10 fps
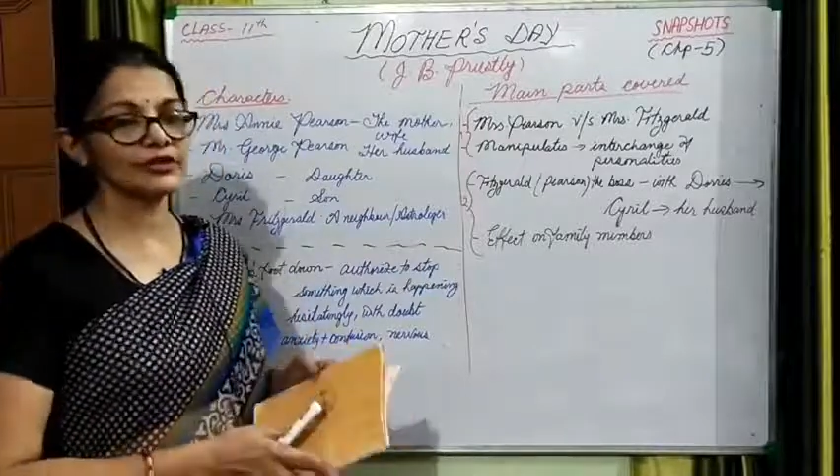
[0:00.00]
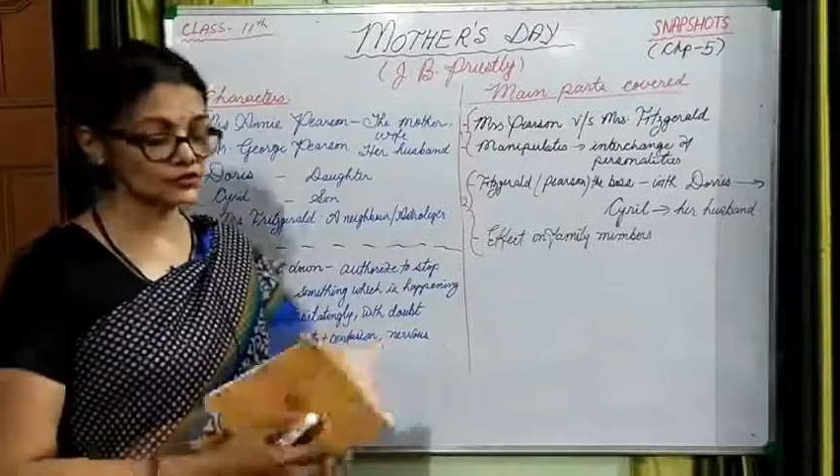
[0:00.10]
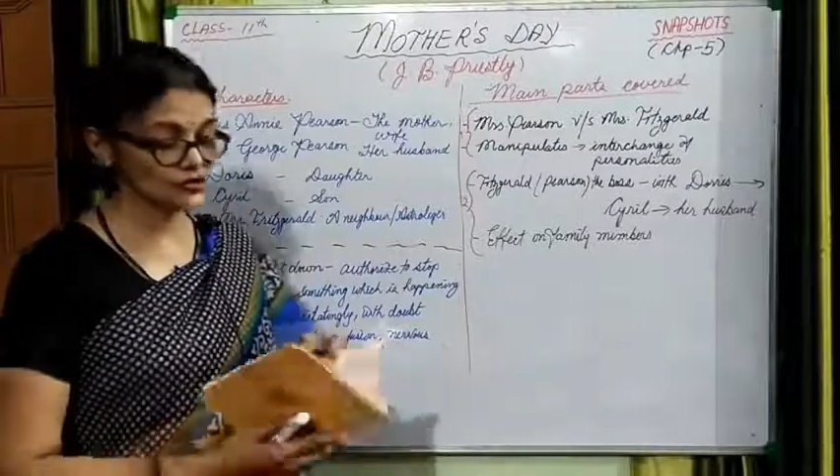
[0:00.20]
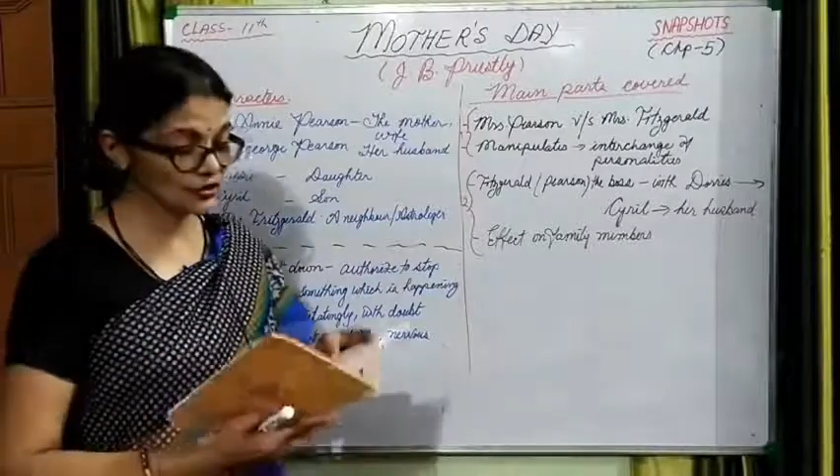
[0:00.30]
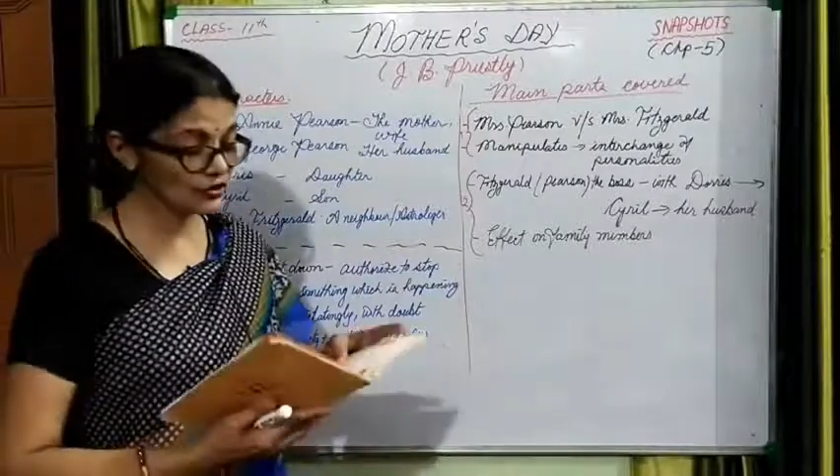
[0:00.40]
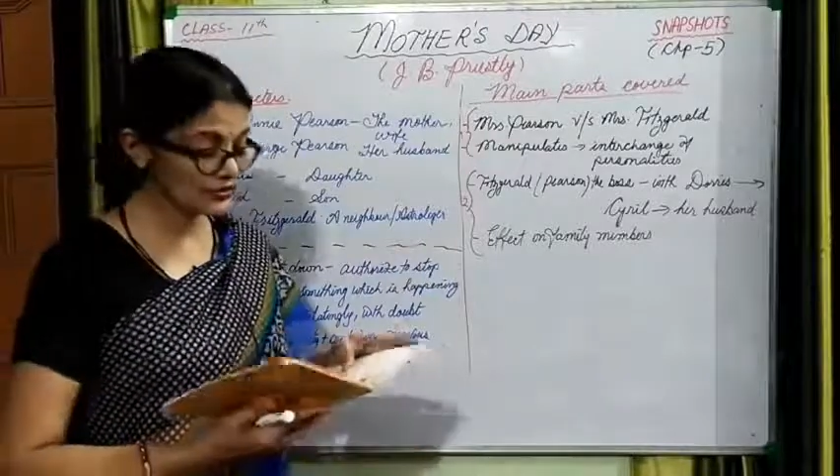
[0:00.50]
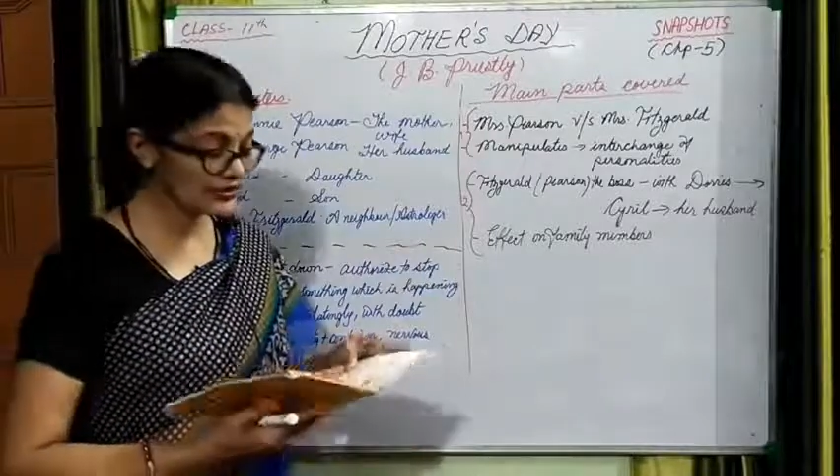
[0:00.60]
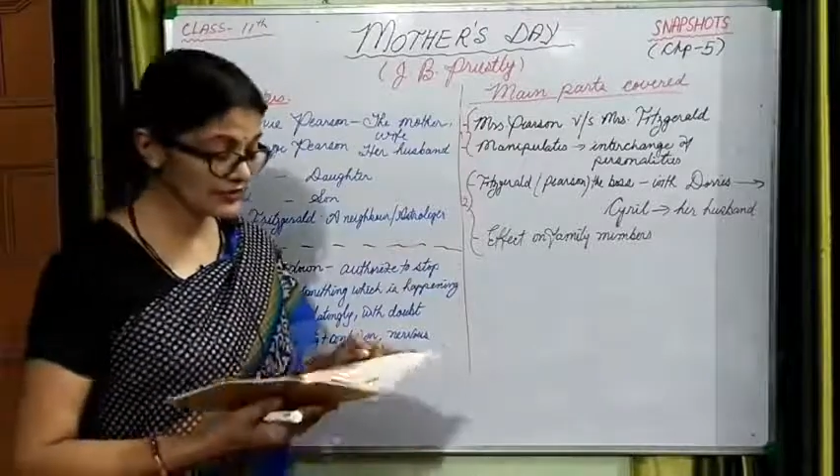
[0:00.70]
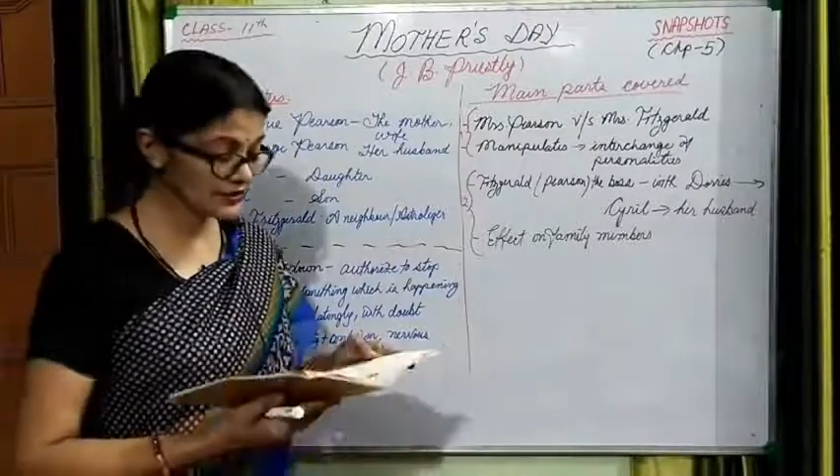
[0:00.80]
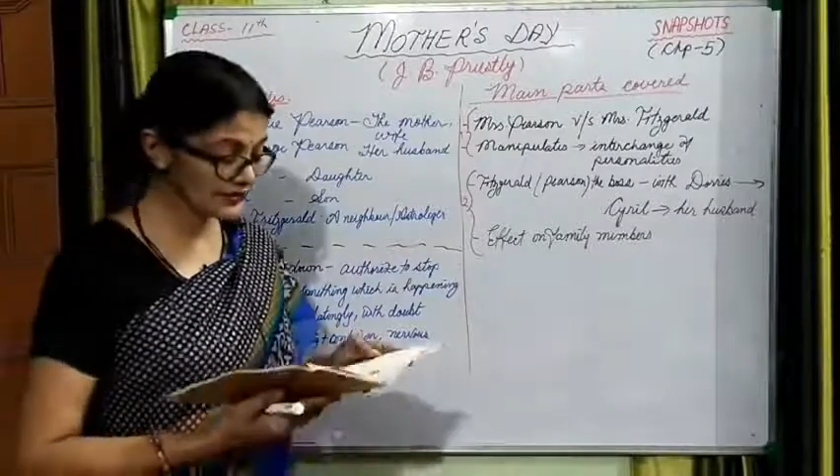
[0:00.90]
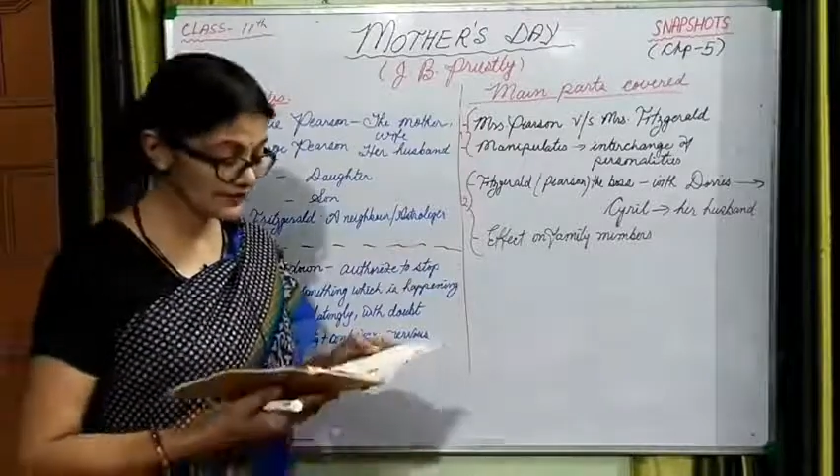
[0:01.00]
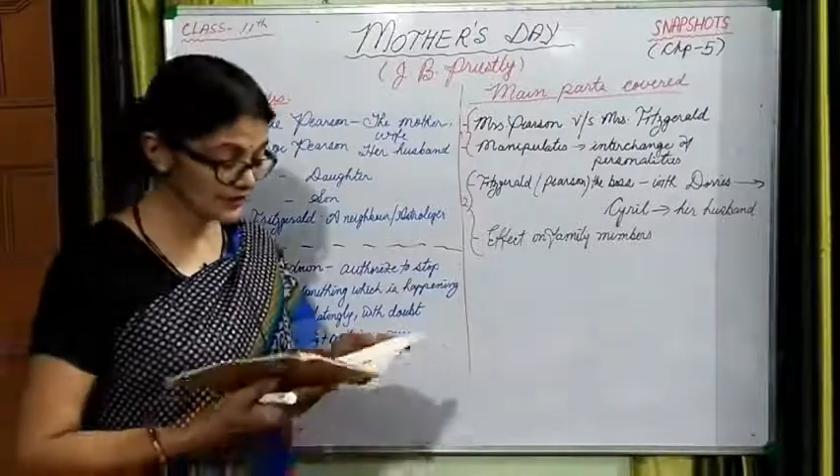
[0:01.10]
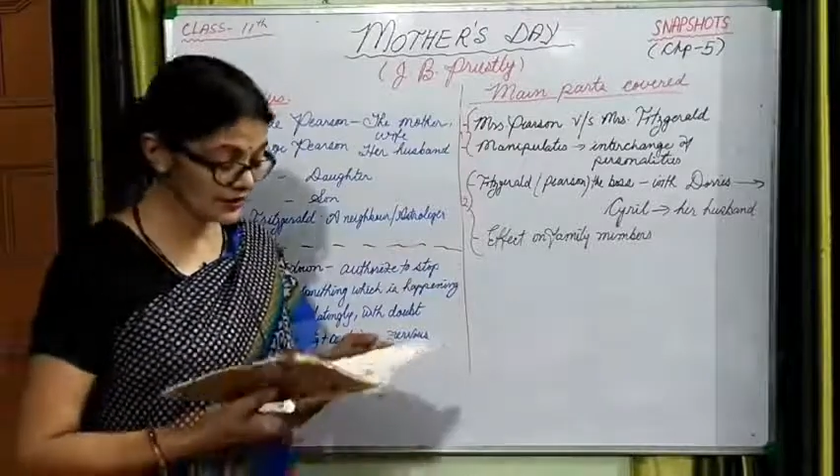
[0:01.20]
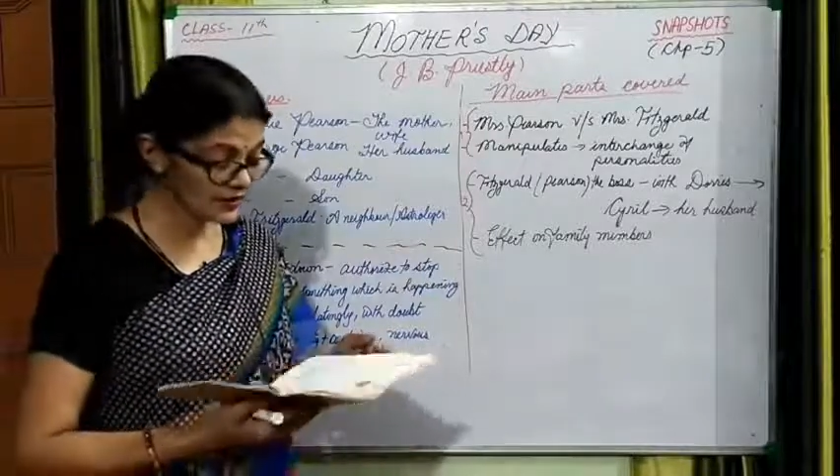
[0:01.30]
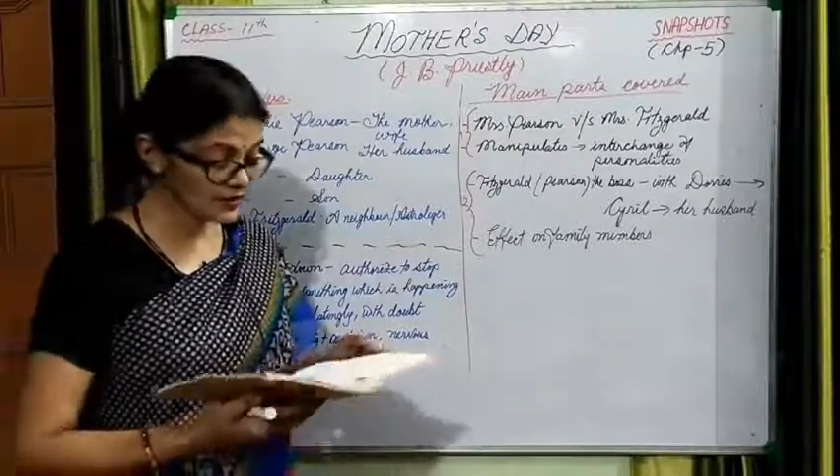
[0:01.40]
they do not earn.
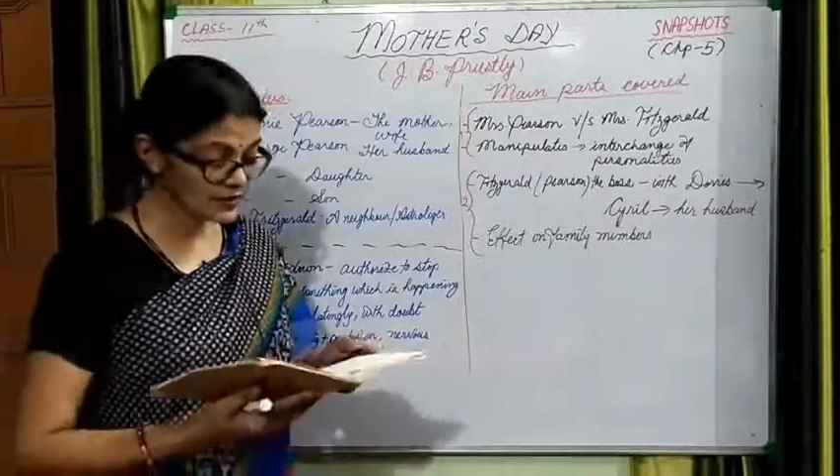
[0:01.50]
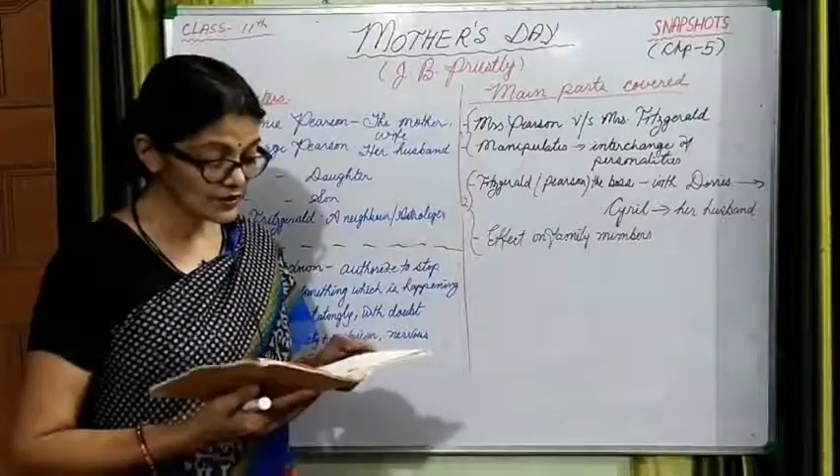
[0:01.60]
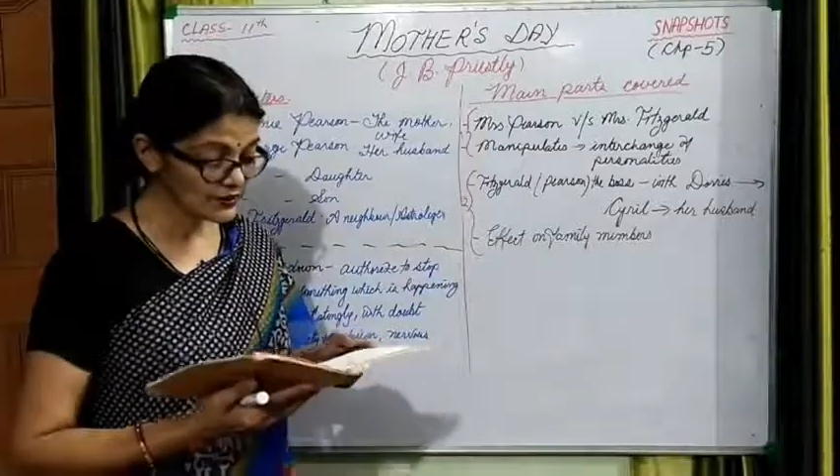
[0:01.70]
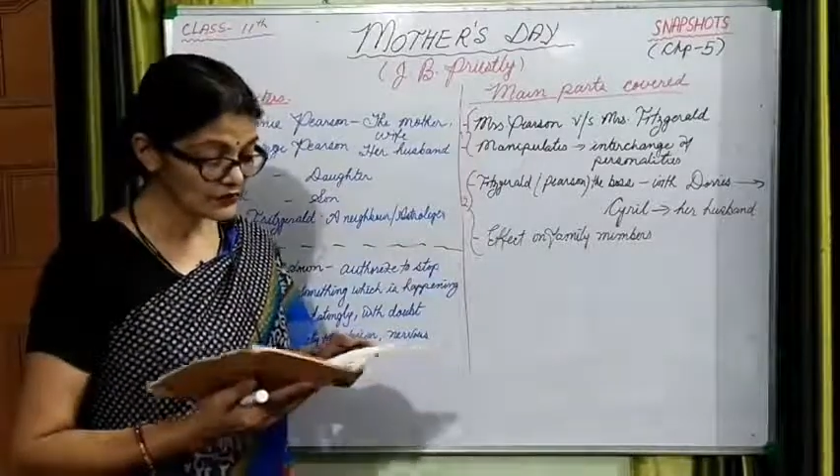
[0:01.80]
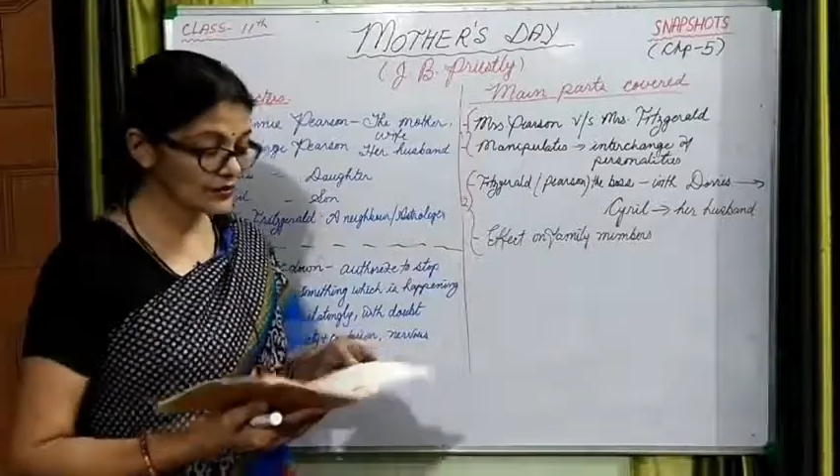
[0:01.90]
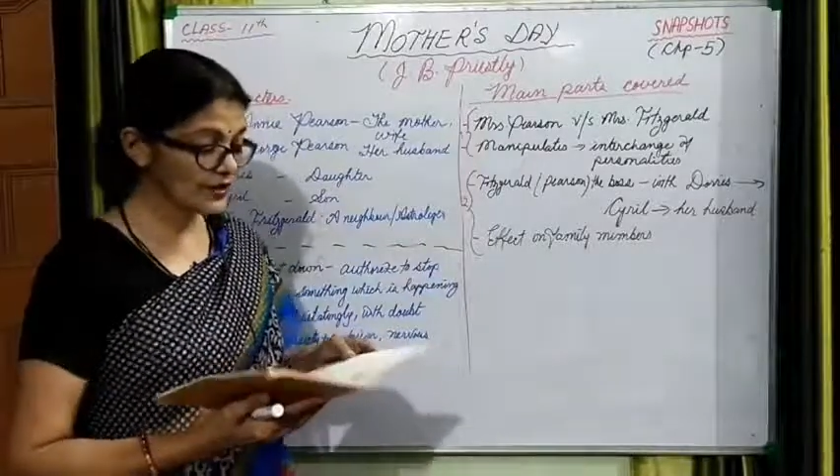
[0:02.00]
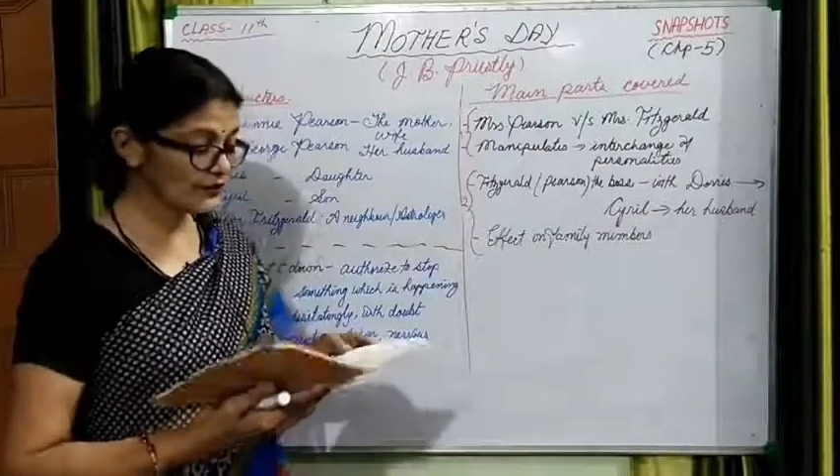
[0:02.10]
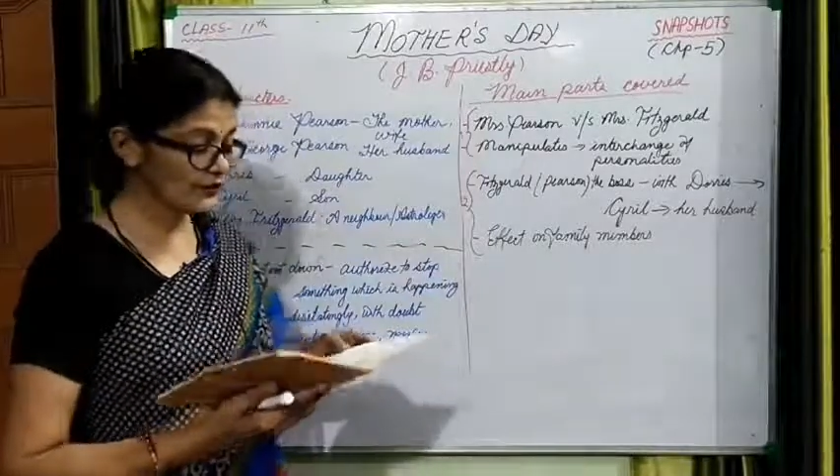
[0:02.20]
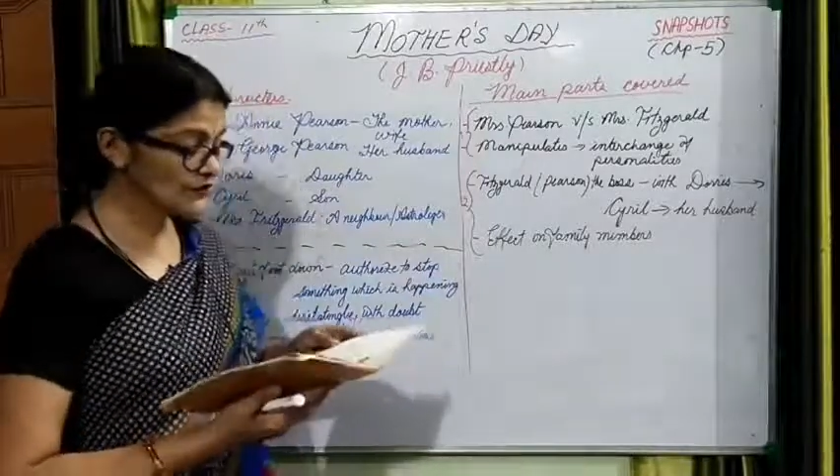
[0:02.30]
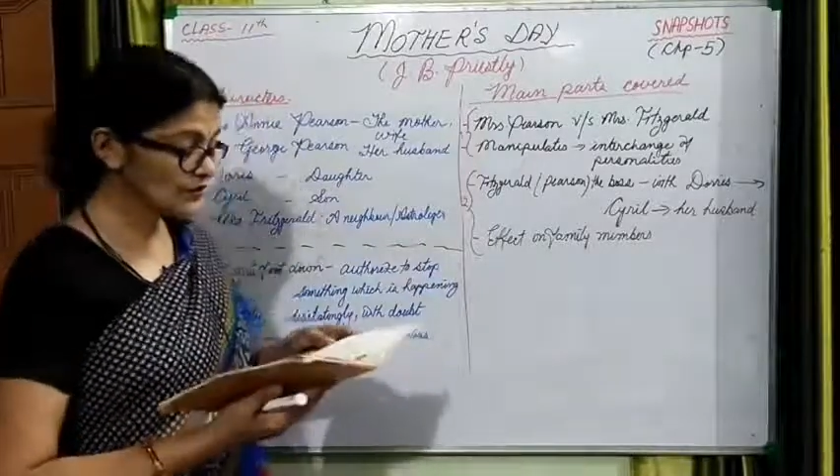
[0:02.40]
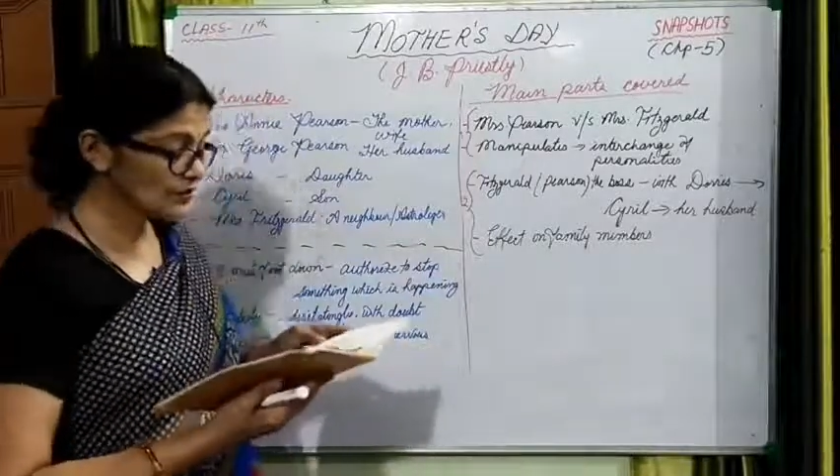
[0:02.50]
So now